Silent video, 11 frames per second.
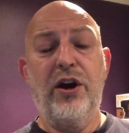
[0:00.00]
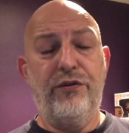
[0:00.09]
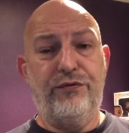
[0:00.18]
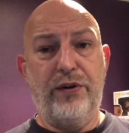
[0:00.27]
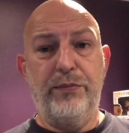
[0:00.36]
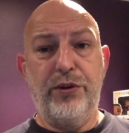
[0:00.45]

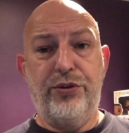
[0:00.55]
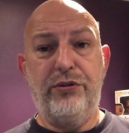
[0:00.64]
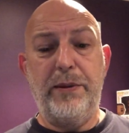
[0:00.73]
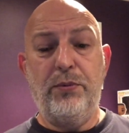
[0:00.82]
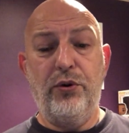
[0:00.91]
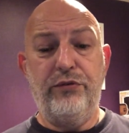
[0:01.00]
from the
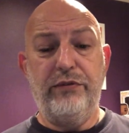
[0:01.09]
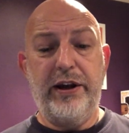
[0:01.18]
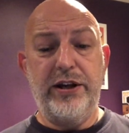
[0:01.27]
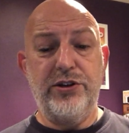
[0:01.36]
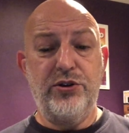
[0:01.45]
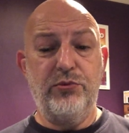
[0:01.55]
3-point
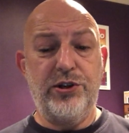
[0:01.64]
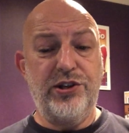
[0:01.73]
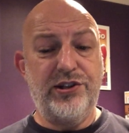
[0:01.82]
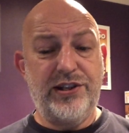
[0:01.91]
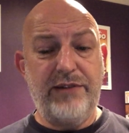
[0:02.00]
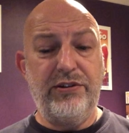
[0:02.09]
range, which is
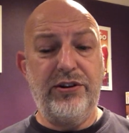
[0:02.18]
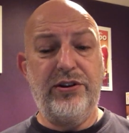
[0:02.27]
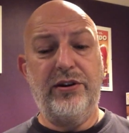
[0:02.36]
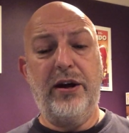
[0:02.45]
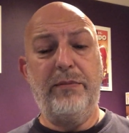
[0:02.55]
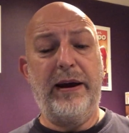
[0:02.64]
7th
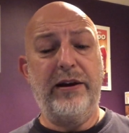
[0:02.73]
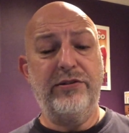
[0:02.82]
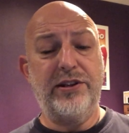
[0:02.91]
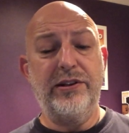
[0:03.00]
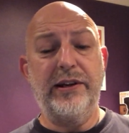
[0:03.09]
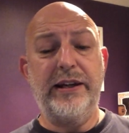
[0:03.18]
amount
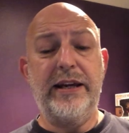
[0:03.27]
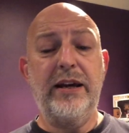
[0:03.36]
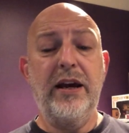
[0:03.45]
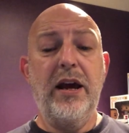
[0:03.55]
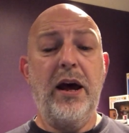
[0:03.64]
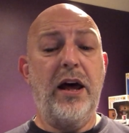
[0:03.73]
in the league,
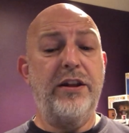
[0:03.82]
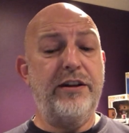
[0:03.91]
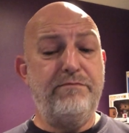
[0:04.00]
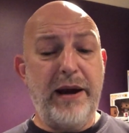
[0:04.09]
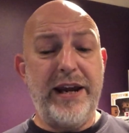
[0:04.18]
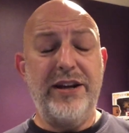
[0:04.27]
and they've
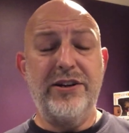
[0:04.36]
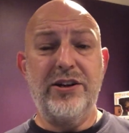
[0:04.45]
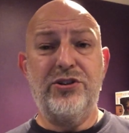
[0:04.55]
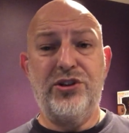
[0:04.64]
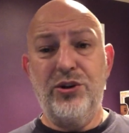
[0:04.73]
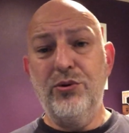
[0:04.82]
made
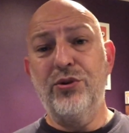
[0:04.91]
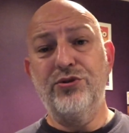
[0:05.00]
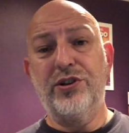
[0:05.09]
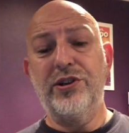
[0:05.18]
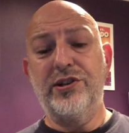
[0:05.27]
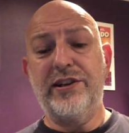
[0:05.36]

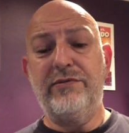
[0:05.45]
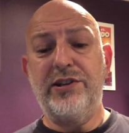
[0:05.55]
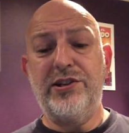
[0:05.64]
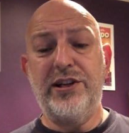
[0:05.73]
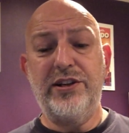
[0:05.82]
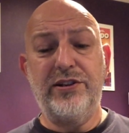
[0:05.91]

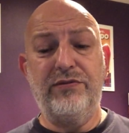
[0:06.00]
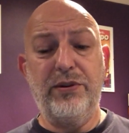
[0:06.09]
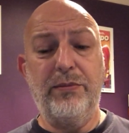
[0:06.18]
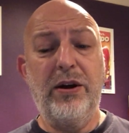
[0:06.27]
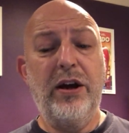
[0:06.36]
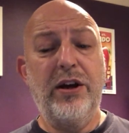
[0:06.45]
276 of
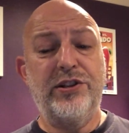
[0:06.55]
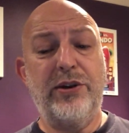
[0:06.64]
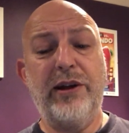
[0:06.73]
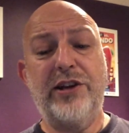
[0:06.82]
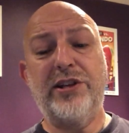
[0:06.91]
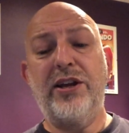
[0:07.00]
them. So
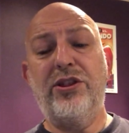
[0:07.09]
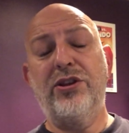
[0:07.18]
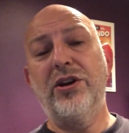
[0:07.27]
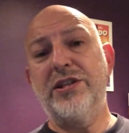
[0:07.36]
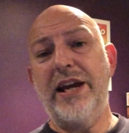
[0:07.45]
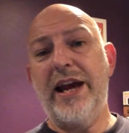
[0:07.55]
that's a
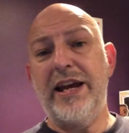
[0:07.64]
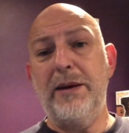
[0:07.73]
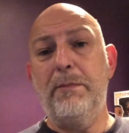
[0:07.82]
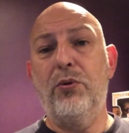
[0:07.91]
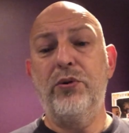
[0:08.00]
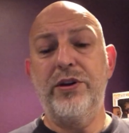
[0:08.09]

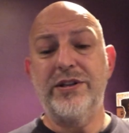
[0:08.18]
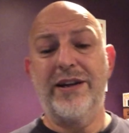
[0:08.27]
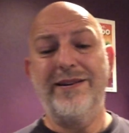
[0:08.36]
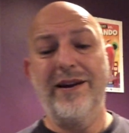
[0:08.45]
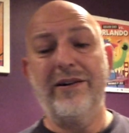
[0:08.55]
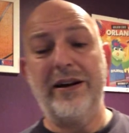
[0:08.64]

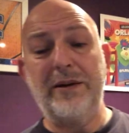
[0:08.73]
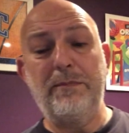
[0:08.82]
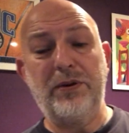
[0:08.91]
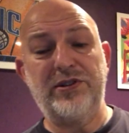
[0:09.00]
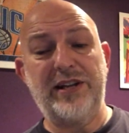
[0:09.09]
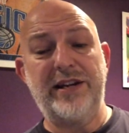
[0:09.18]

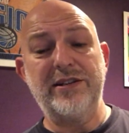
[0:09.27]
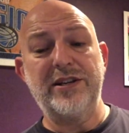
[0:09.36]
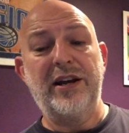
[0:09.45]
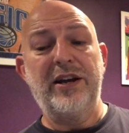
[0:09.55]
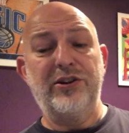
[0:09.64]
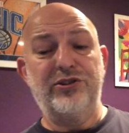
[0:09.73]
38.9%
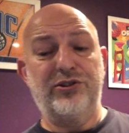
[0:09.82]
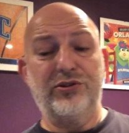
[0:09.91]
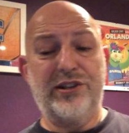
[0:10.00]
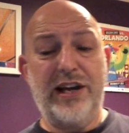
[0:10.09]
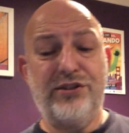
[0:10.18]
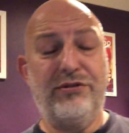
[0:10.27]

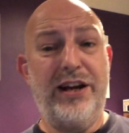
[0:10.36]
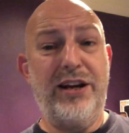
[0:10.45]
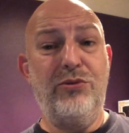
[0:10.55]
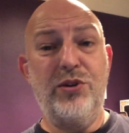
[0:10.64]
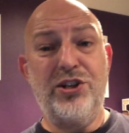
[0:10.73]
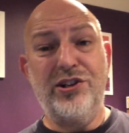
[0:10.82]
success rate,
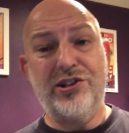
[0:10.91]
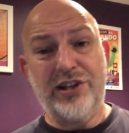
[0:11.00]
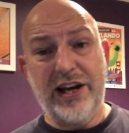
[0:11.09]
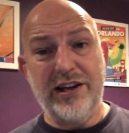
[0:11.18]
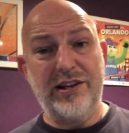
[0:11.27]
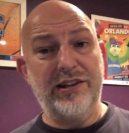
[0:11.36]
which is
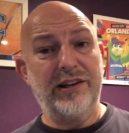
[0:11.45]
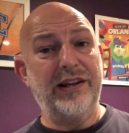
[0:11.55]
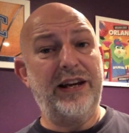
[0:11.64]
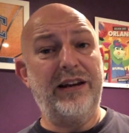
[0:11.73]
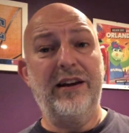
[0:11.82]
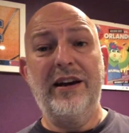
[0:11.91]
2nd in the
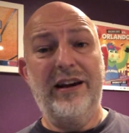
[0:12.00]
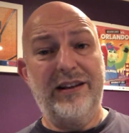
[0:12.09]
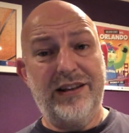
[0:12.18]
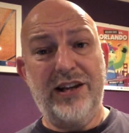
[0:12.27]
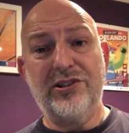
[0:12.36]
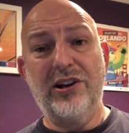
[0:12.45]
league.
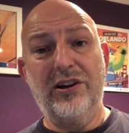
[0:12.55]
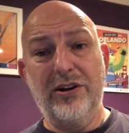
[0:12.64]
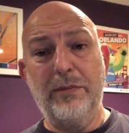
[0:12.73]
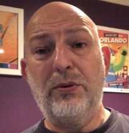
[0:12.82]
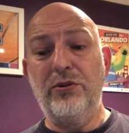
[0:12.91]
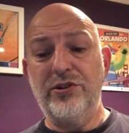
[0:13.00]
That's a lot
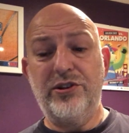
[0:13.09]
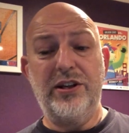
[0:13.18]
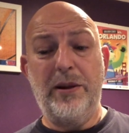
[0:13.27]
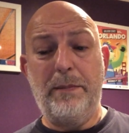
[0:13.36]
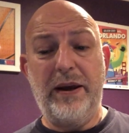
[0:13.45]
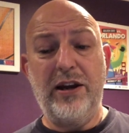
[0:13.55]
of points that they're
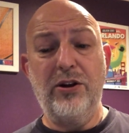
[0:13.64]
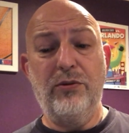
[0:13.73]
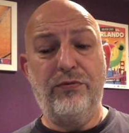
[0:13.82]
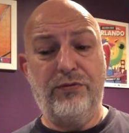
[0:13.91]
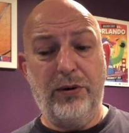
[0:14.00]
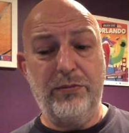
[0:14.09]
picking up
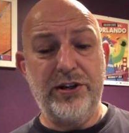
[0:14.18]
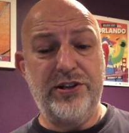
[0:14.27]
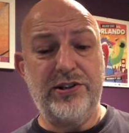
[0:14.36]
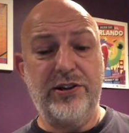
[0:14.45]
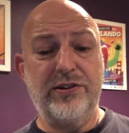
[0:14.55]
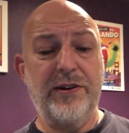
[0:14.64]
from
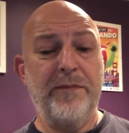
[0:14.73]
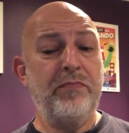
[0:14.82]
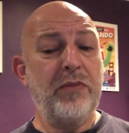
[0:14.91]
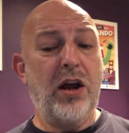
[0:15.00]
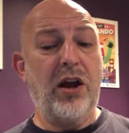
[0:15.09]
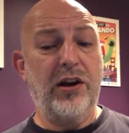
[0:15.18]
distance.
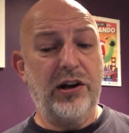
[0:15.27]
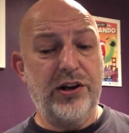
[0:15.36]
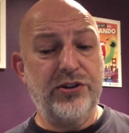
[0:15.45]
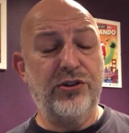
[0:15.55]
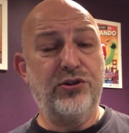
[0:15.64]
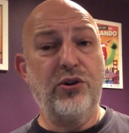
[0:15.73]
And a lot
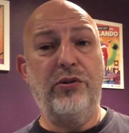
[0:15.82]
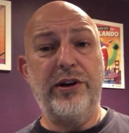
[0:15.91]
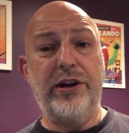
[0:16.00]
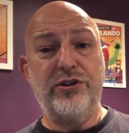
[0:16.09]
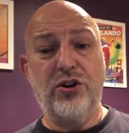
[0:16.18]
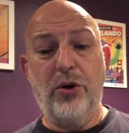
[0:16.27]
of the scoring
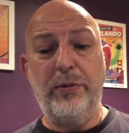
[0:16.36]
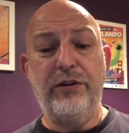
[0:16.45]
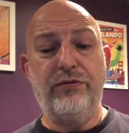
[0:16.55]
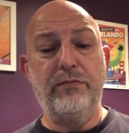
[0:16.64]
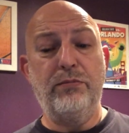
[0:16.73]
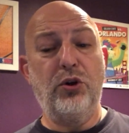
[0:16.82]
is coming
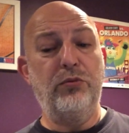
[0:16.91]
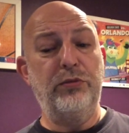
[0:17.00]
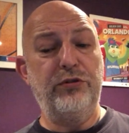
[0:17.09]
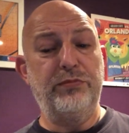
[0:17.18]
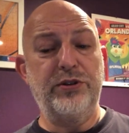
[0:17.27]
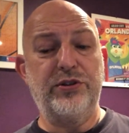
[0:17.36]
from ball
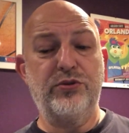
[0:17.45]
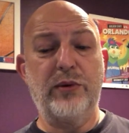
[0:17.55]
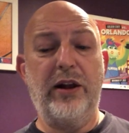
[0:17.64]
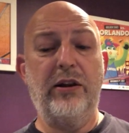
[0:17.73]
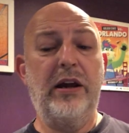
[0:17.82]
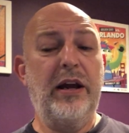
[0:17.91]
movement as
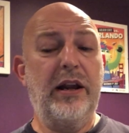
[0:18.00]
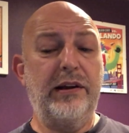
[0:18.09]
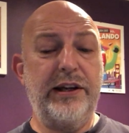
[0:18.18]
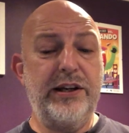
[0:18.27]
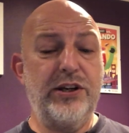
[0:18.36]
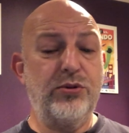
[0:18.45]
well,
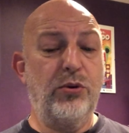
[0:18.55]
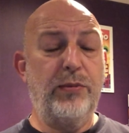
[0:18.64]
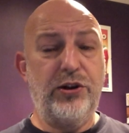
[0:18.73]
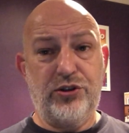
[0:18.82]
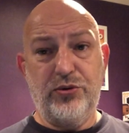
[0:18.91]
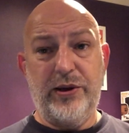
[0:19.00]
leading to
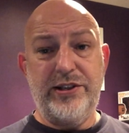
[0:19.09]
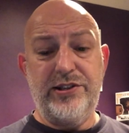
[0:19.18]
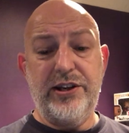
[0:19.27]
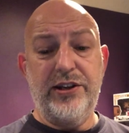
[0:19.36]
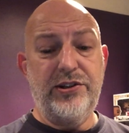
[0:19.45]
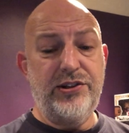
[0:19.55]
almost
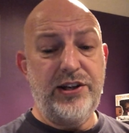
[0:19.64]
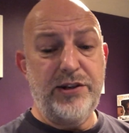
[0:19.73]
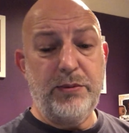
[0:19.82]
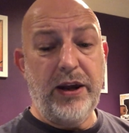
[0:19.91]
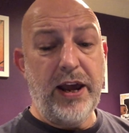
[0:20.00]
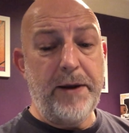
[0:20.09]
26 assists
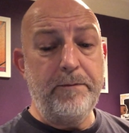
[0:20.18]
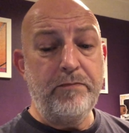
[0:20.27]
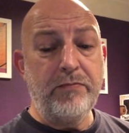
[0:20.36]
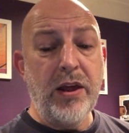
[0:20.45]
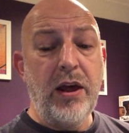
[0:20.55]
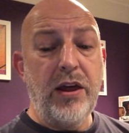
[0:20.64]
per game.
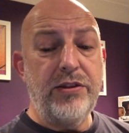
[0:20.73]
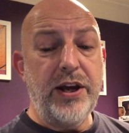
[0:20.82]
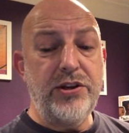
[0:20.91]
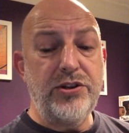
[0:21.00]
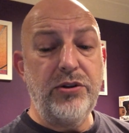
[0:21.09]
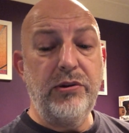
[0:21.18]
They
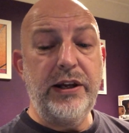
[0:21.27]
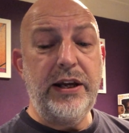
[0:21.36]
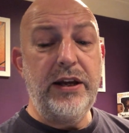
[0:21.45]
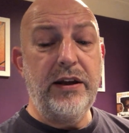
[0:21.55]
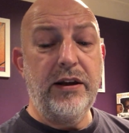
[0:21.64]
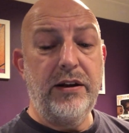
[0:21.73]

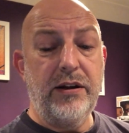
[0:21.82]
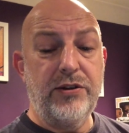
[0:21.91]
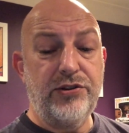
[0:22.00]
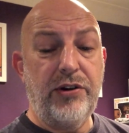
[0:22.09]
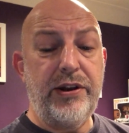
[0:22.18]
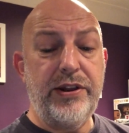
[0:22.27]
lead
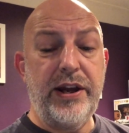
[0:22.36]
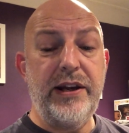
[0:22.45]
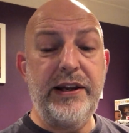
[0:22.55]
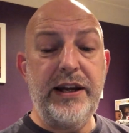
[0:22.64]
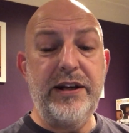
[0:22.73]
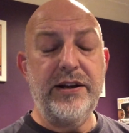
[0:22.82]

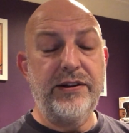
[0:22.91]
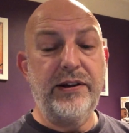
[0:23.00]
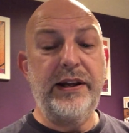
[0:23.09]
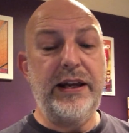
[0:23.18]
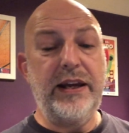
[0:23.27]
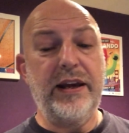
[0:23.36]
the
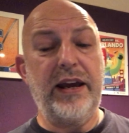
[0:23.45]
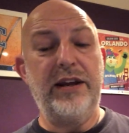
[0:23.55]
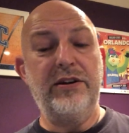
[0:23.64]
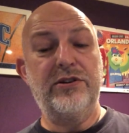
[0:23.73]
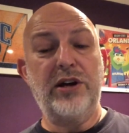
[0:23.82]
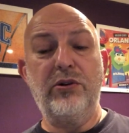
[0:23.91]
league
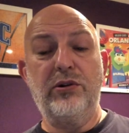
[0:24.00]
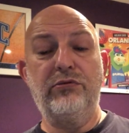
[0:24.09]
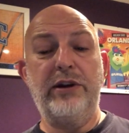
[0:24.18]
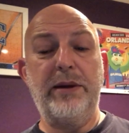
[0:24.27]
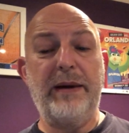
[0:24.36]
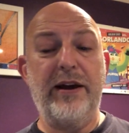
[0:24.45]
in total
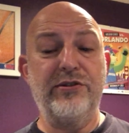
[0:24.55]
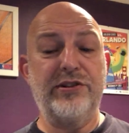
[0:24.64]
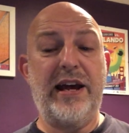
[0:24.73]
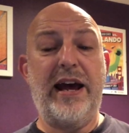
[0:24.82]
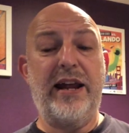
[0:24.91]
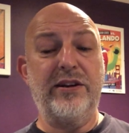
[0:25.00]
rebounds
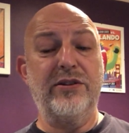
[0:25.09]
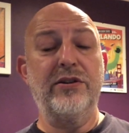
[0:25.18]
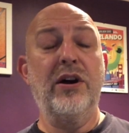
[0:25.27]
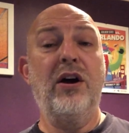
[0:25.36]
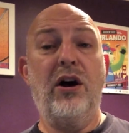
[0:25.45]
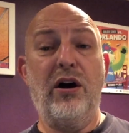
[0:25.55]
and
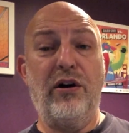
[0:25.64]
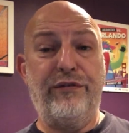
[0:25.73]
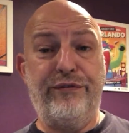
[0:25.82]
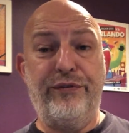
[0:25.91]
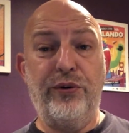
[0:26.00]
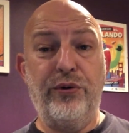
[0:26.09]
are
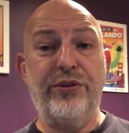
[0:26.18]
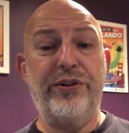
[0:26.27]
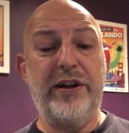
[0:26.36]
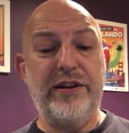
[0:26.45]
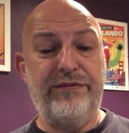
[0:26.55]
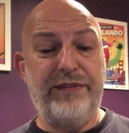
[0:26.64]
4th
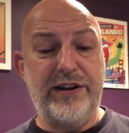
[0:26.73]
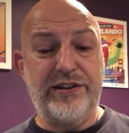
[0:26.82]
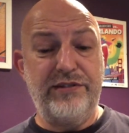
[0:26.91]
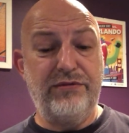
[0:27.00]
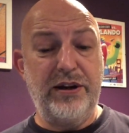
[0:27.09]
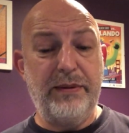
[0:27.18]
in
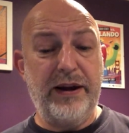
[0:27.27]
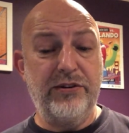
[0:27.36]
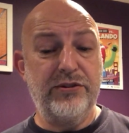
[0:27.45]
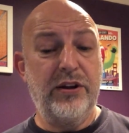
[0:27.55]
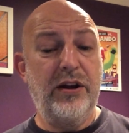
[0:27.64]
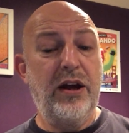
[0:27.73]
defensive rebounds.
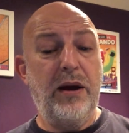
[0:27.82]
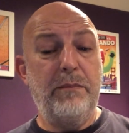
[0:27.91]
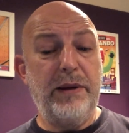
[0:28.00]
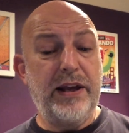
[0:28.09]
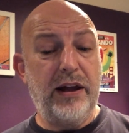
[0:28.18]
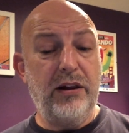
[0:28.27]

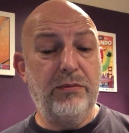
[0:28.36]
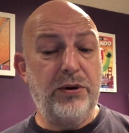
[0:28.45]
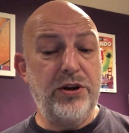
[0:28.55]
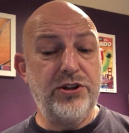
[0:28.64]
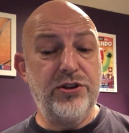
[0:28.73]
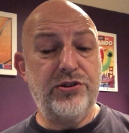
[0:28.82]
Mikal
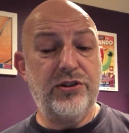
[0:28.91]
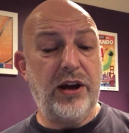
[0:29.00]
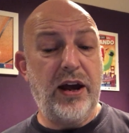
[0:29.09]
Bridges